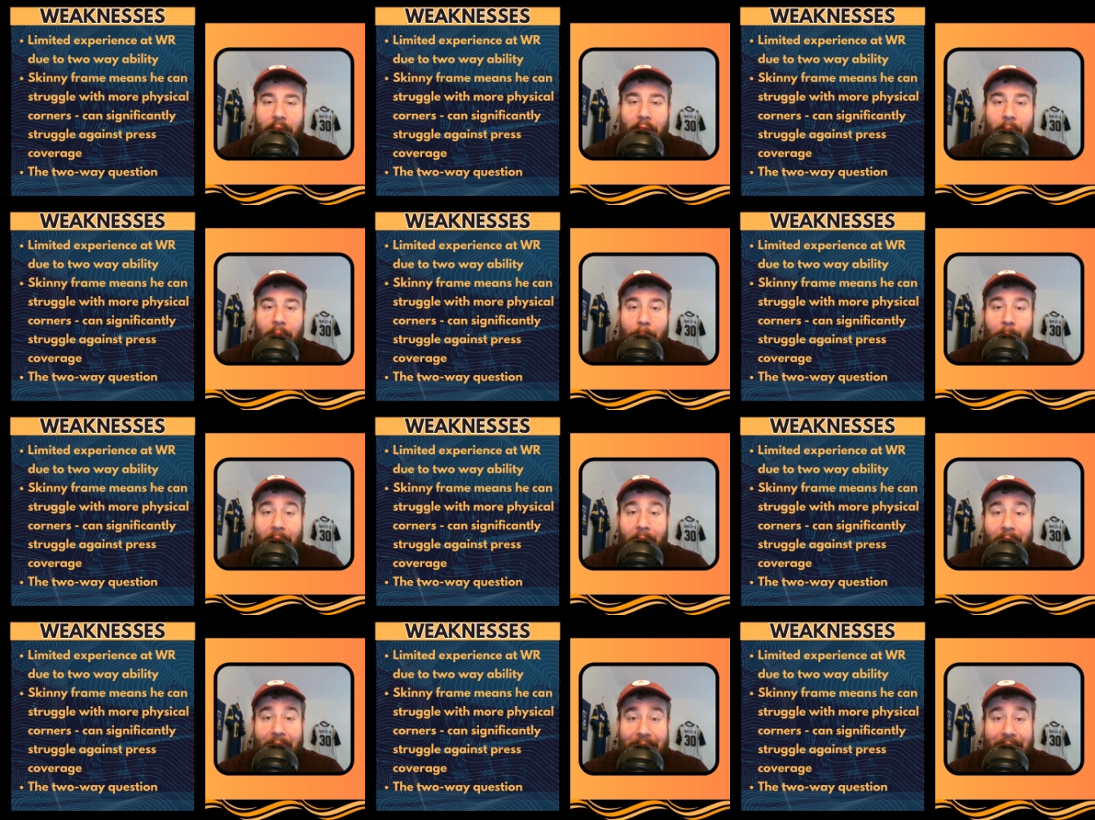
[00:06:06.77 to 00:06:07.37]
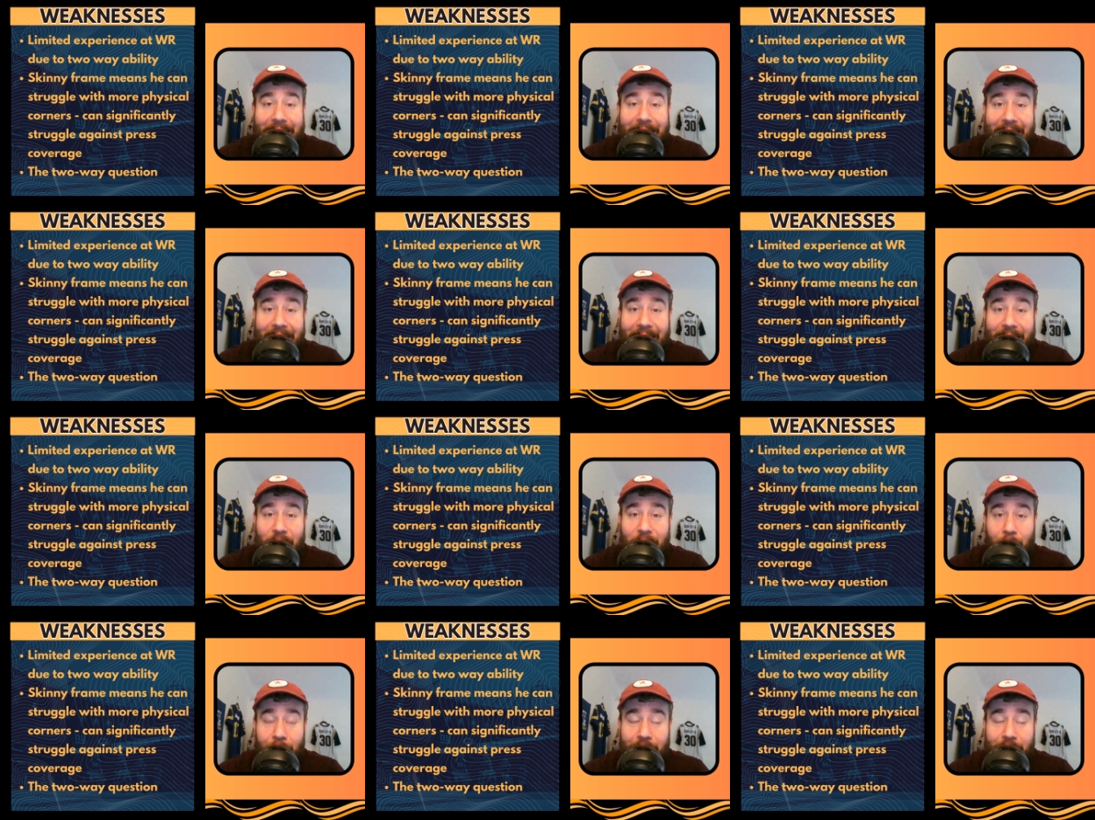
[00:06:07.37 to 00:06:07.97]
But as a
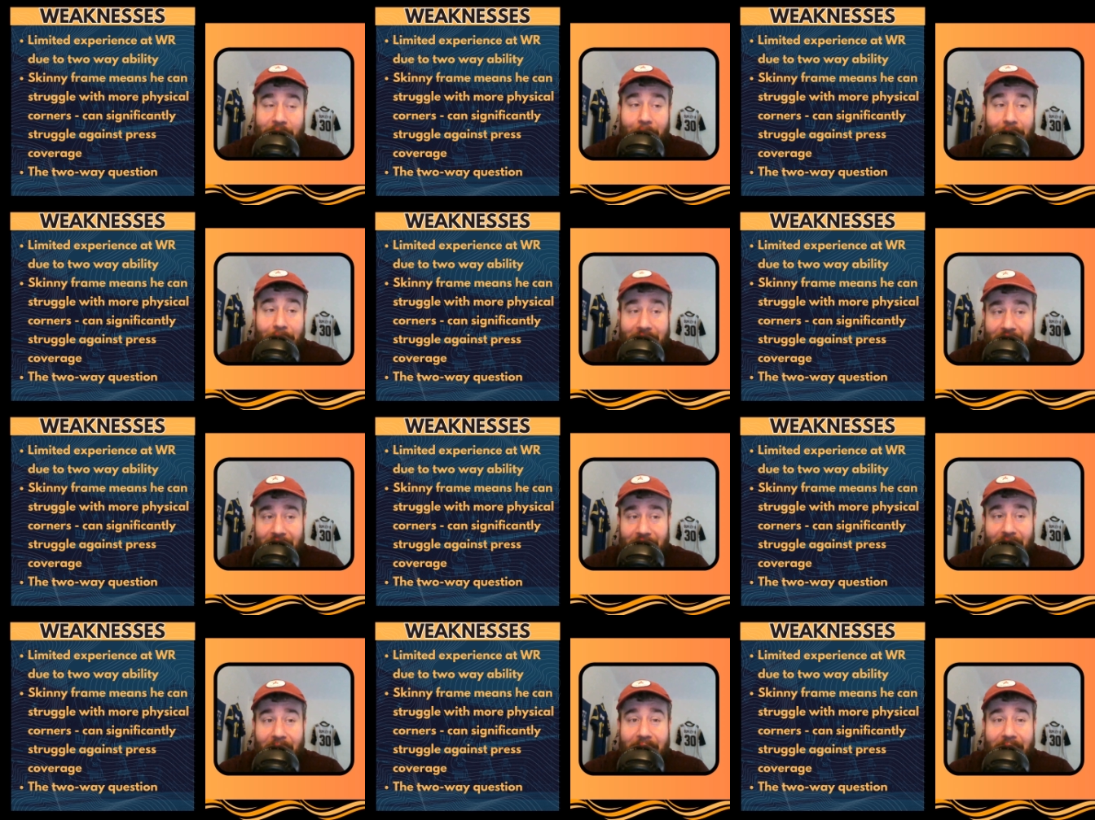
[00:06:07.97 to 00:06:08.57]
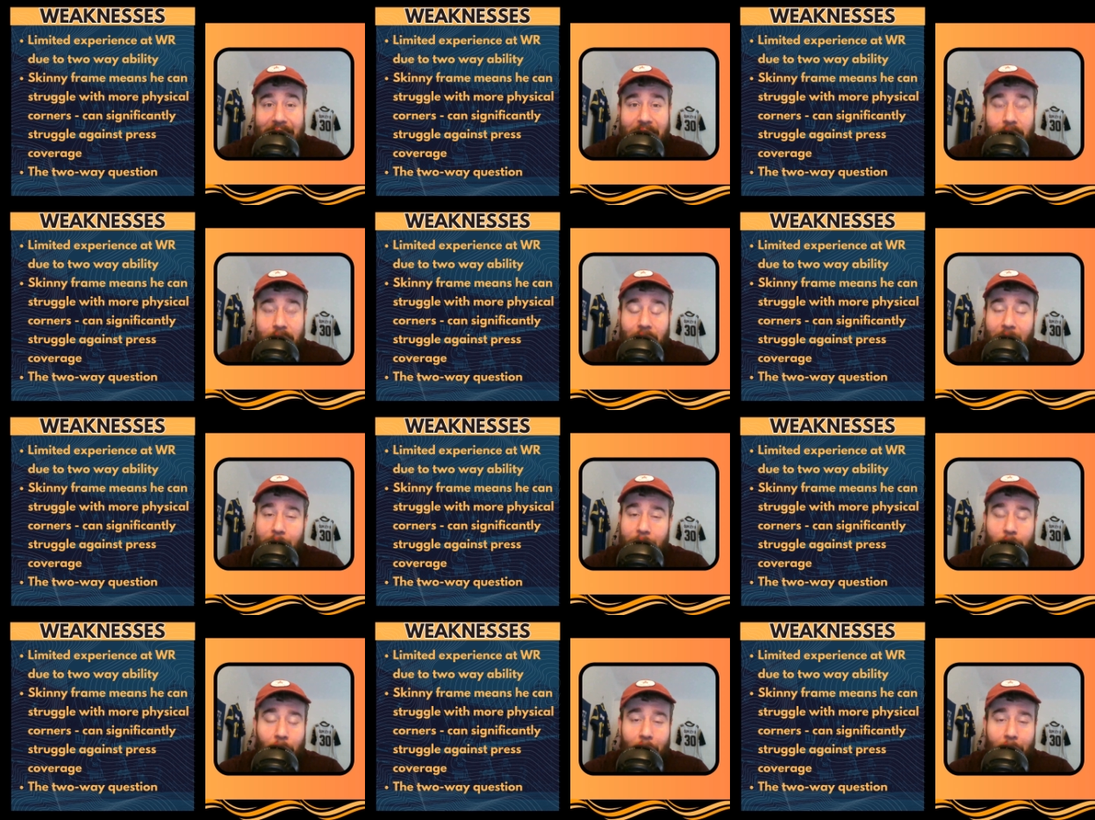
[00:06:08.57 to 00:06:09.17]
sort of 70-30, maybe
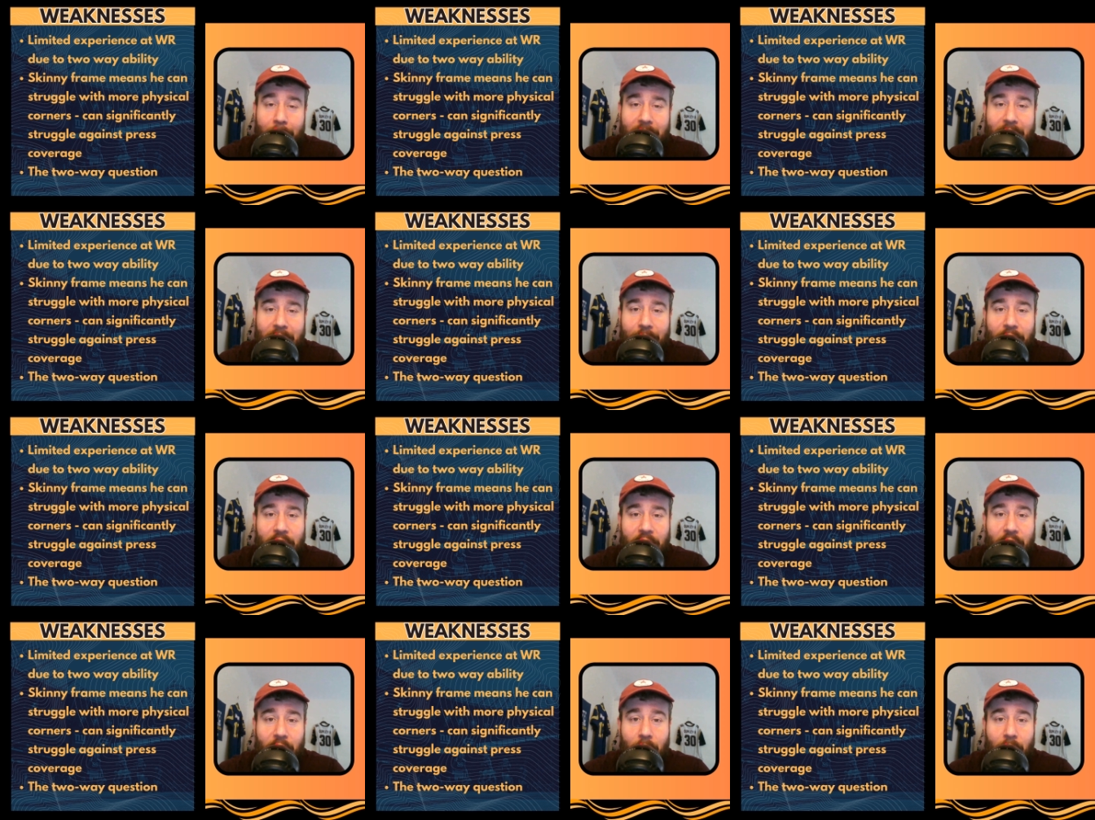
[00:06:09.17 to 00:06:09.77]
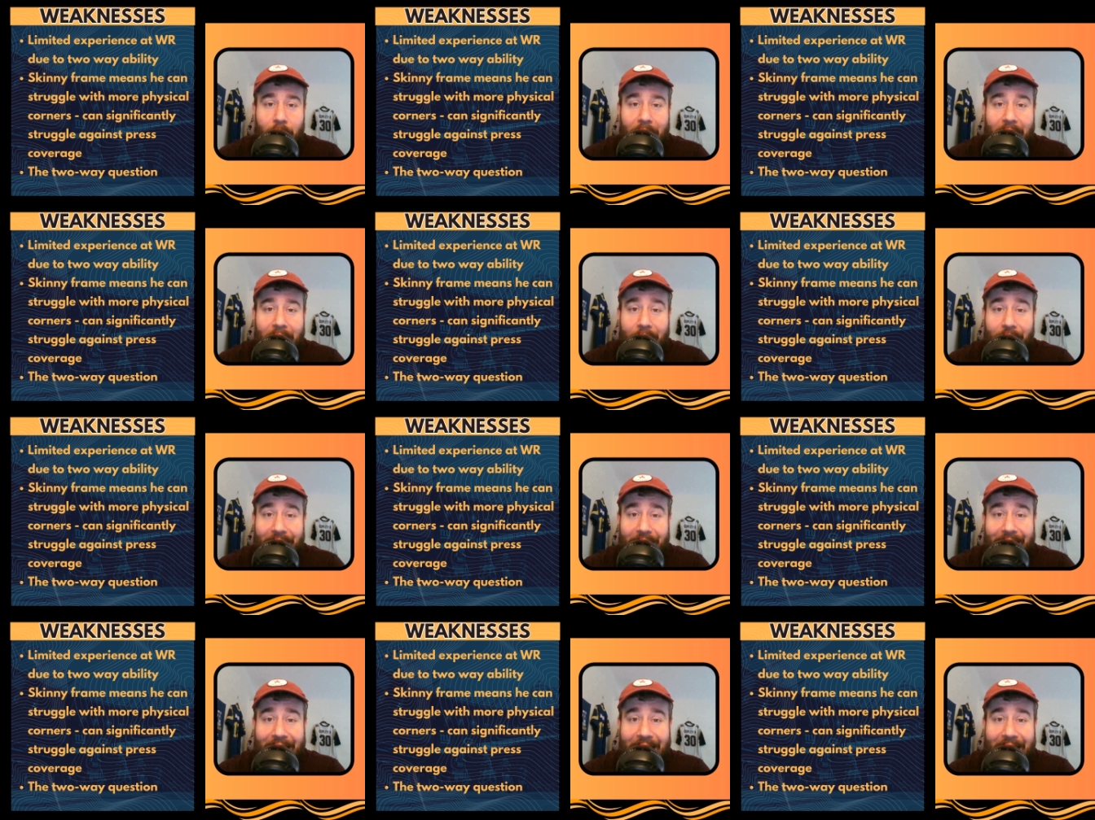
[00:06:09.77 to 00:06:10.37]
wide receiver 2, even
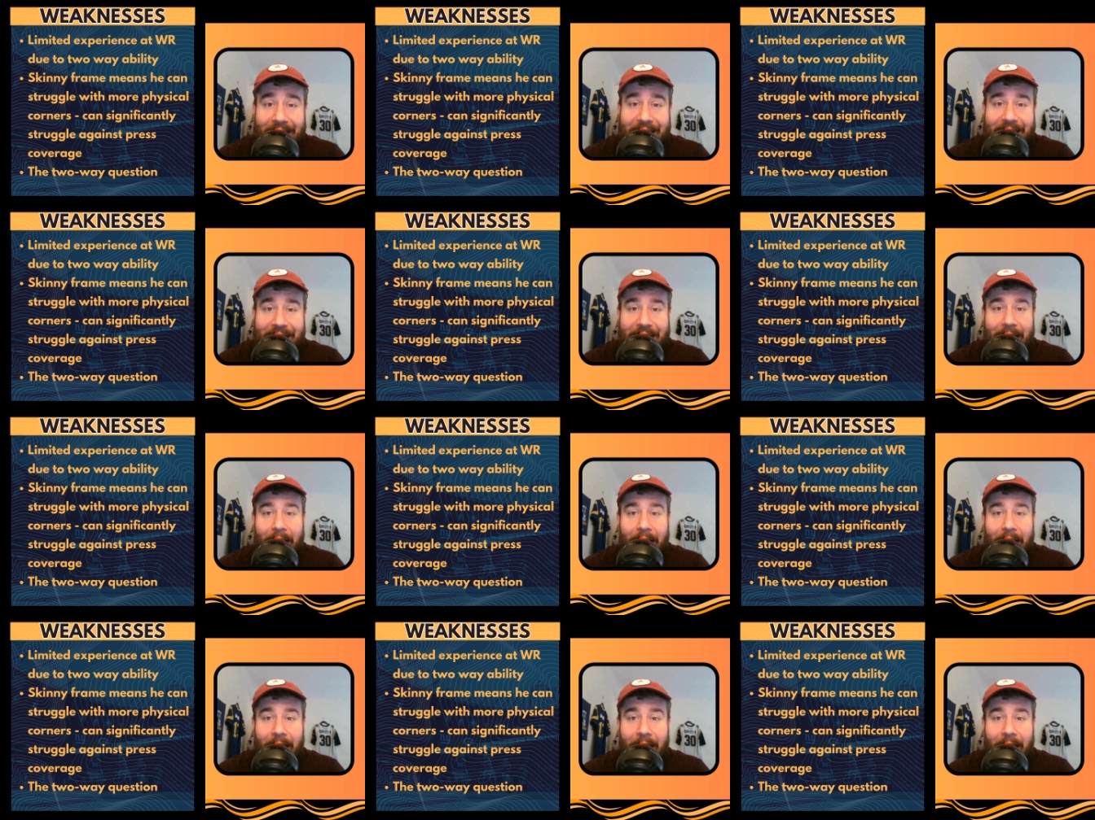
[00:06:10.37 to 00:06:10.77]
less,